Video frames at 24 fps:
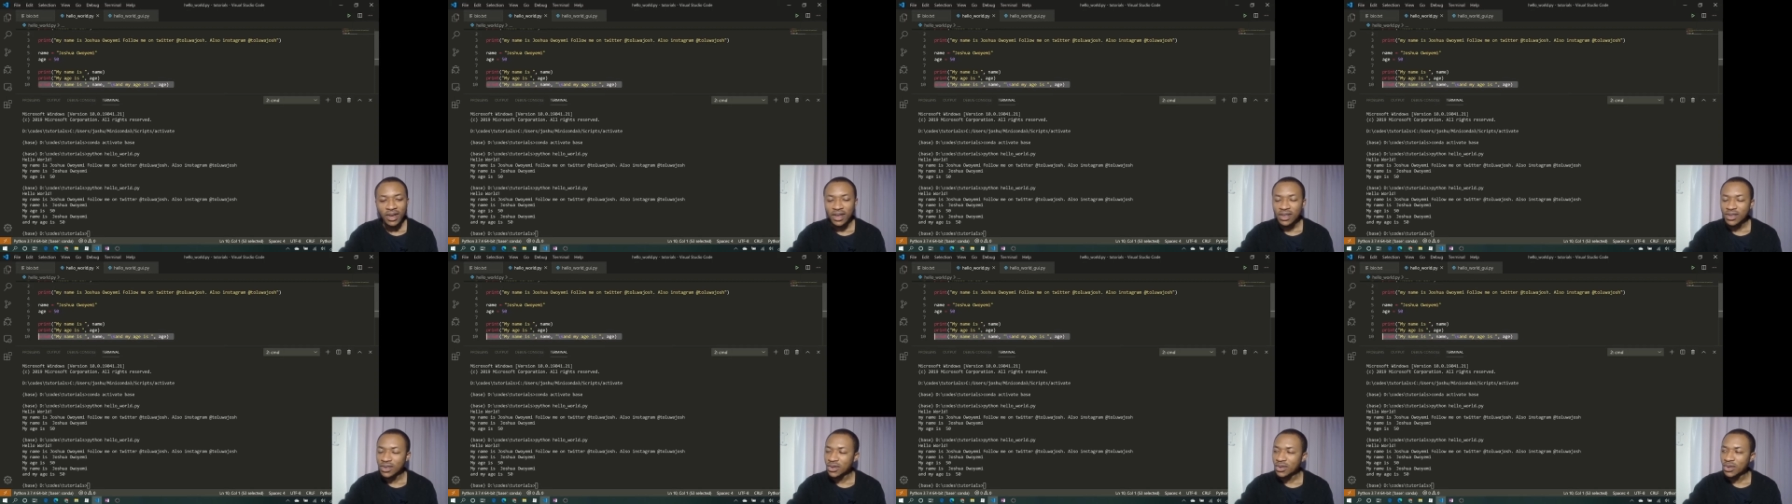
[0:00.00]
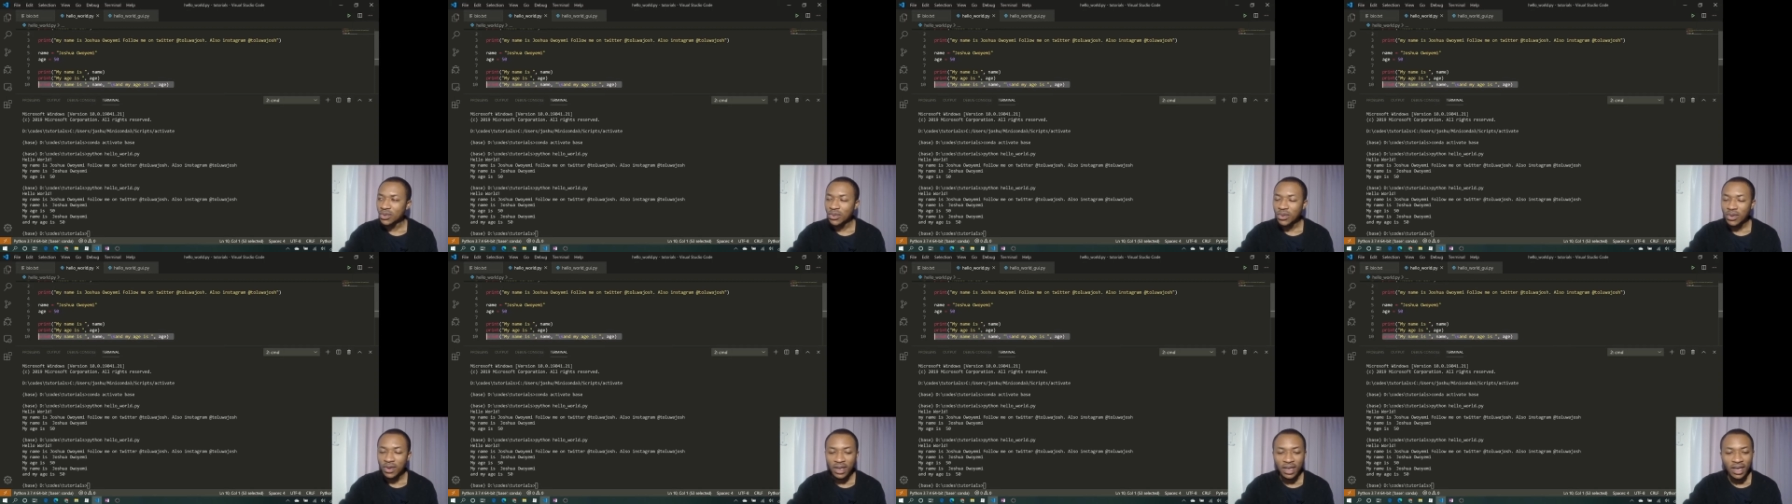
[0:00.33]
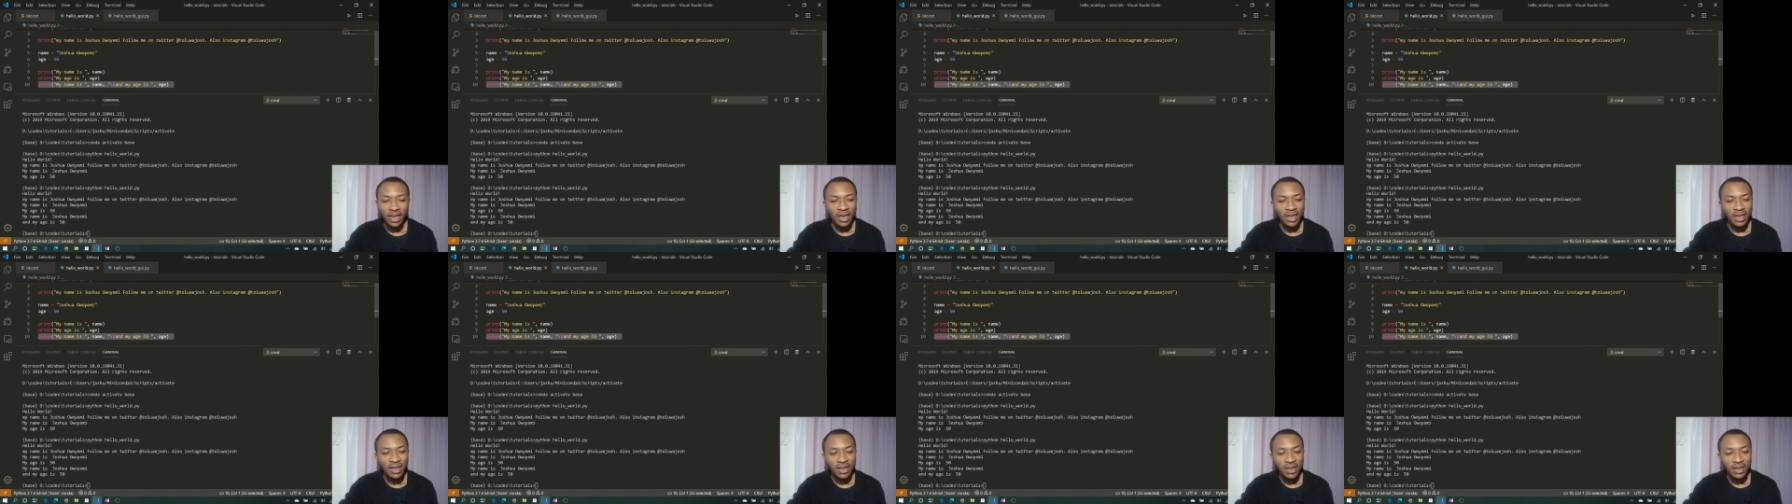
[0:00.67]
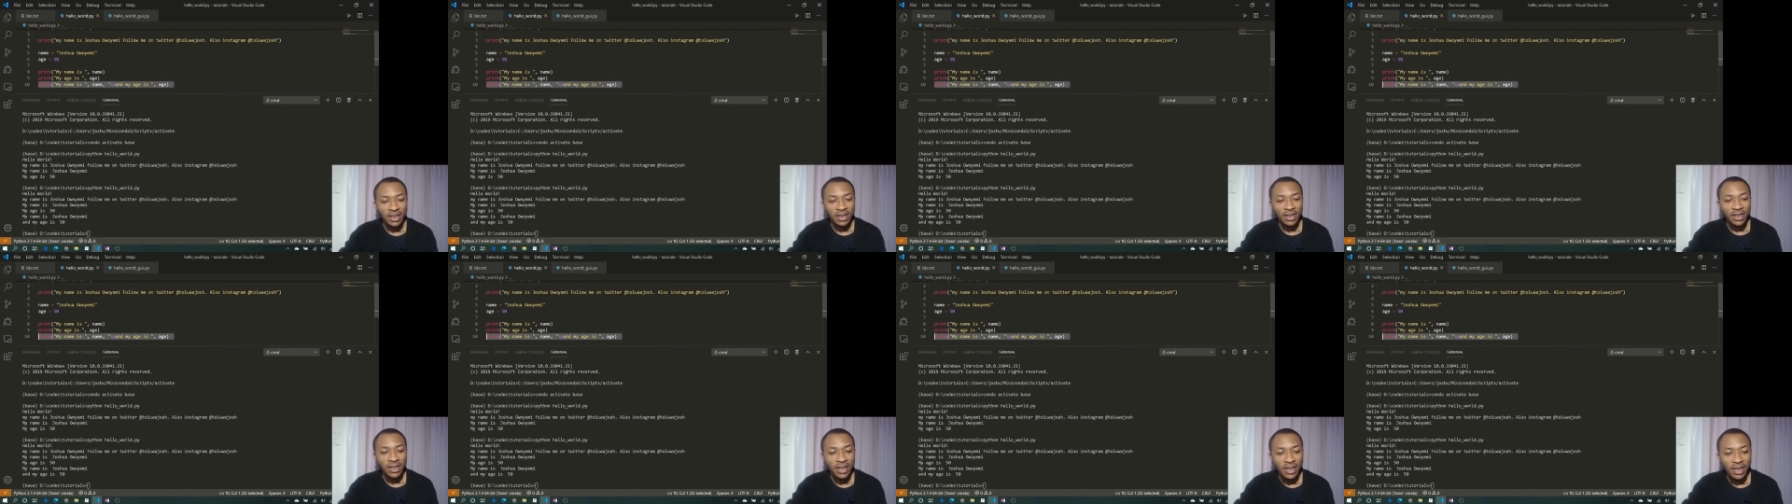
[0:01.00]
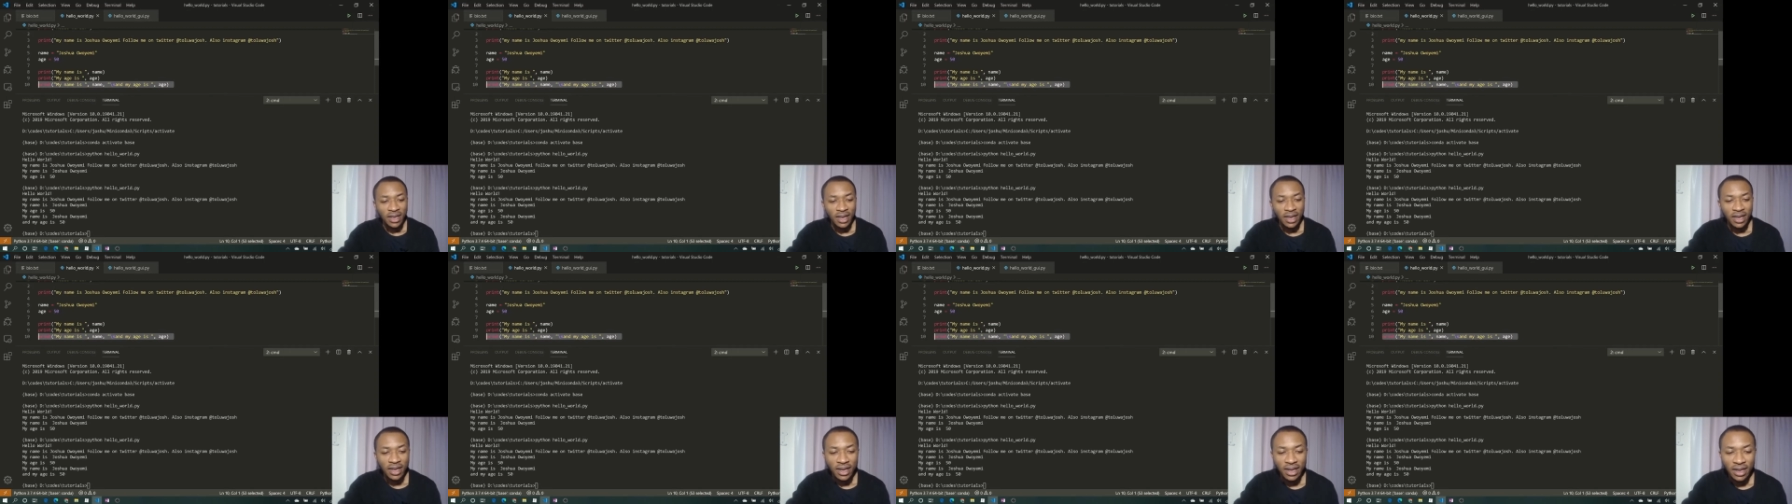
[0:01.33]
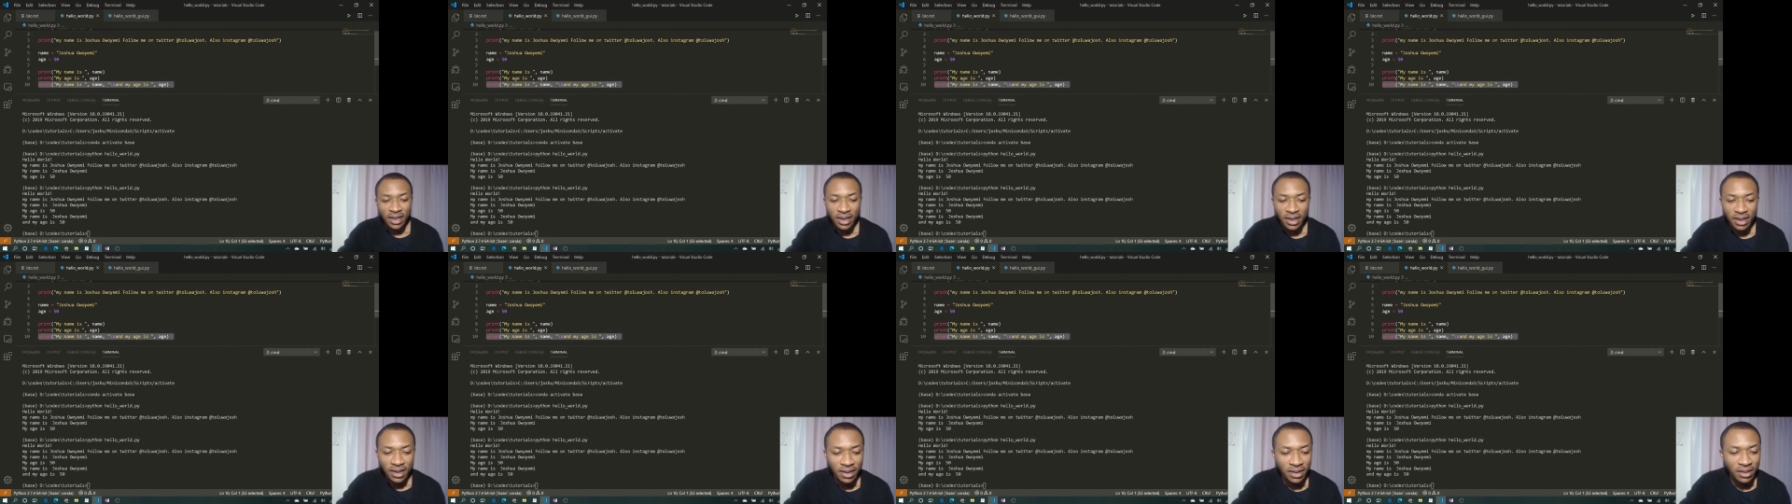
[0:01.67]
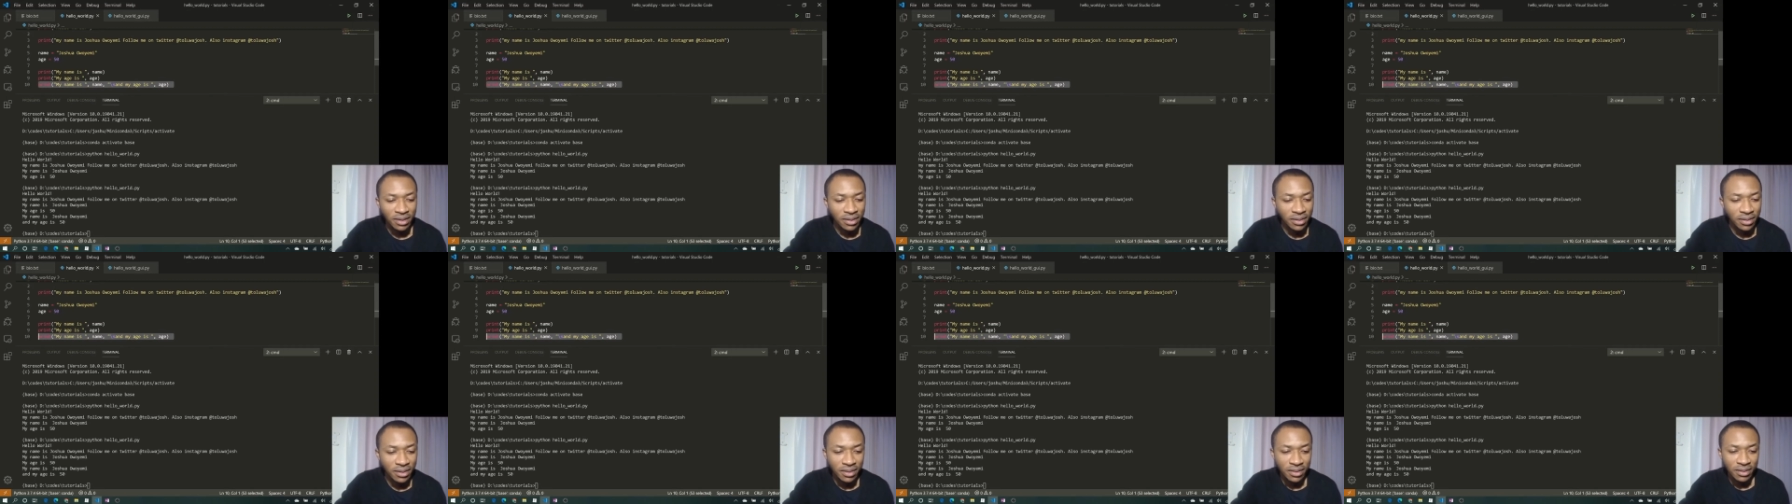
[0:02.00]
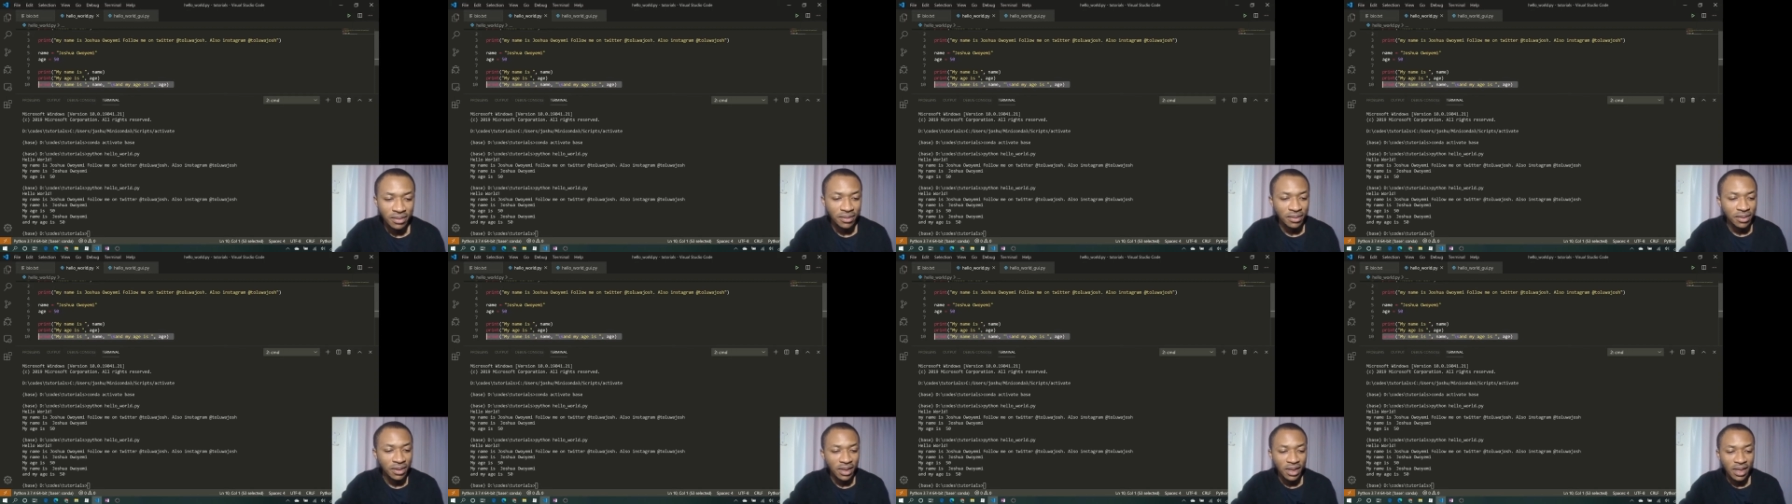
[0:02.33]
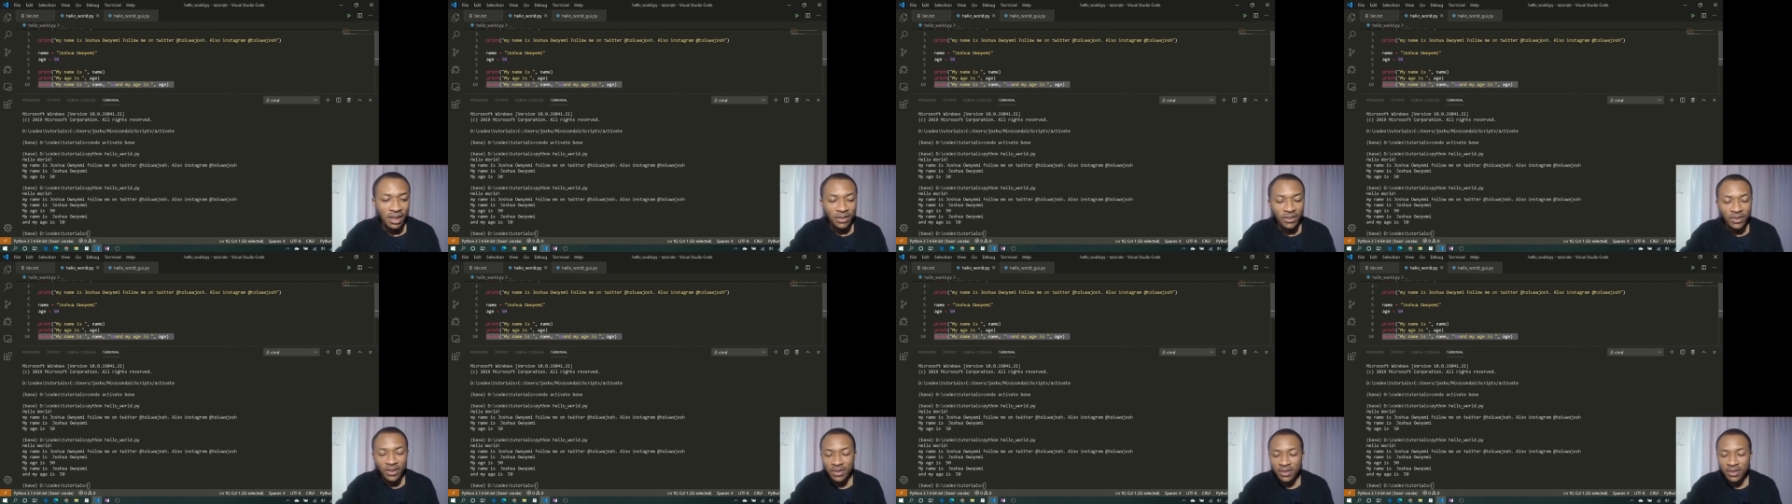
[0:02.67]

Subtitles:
just one line, and it gives us